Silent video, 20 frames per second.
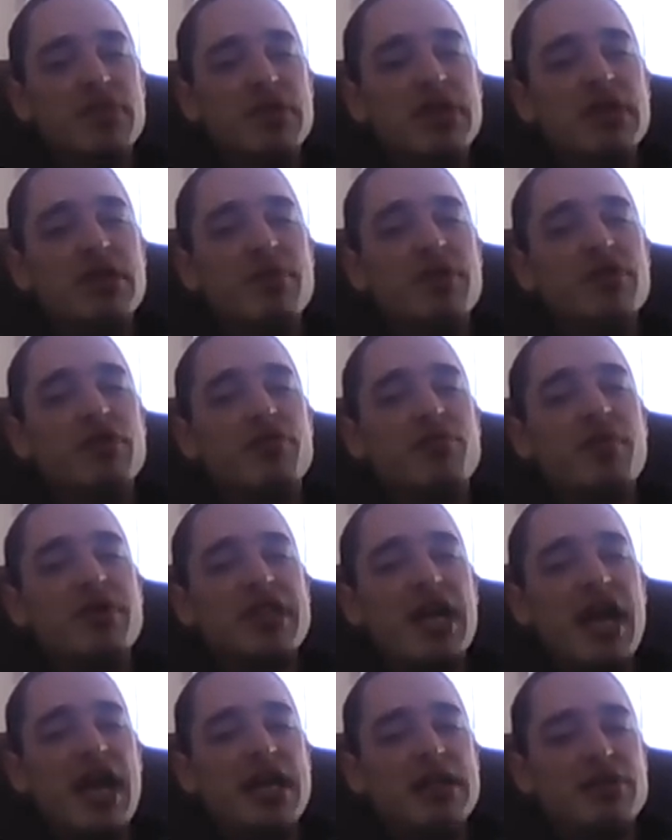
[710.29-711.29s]
it'll
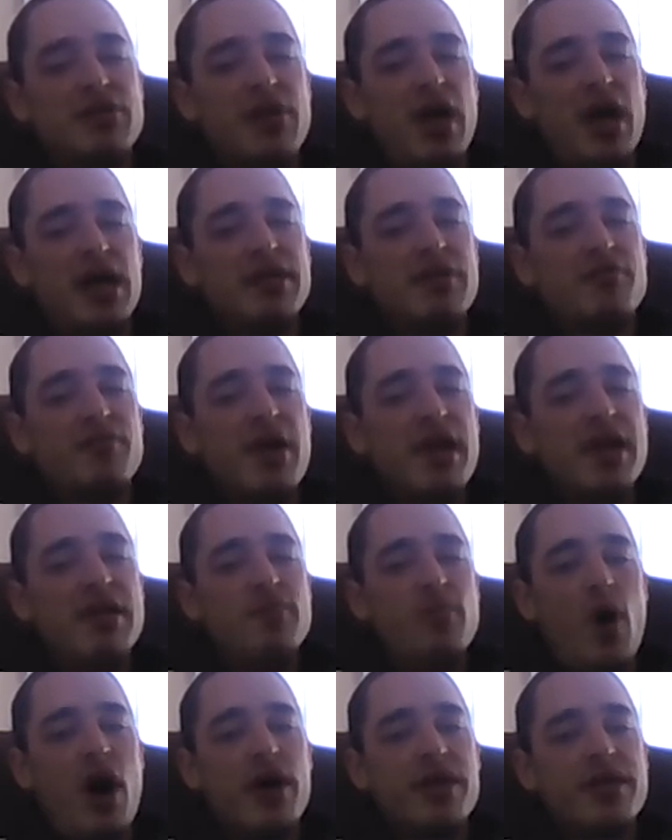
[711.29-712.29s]
retain a lot of
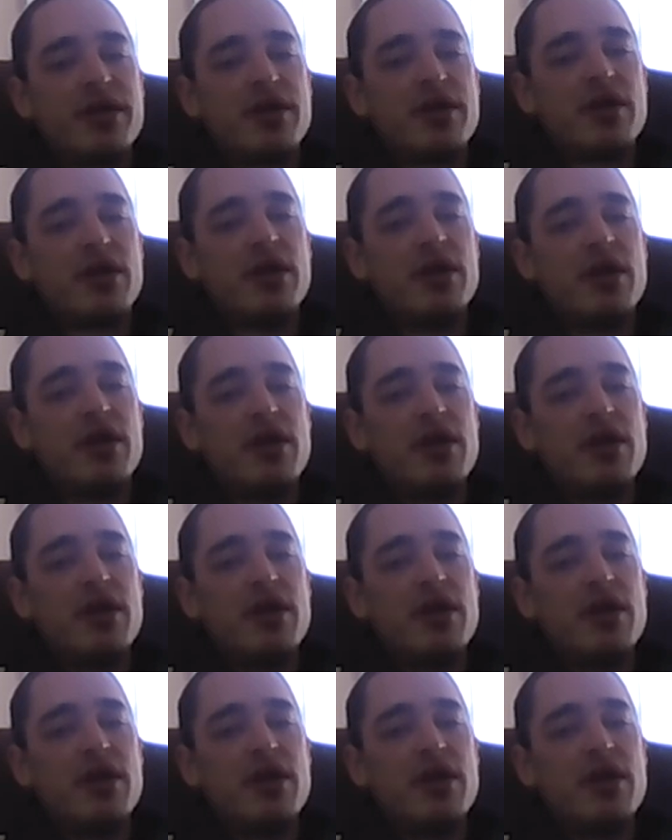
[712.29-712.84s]
rainwater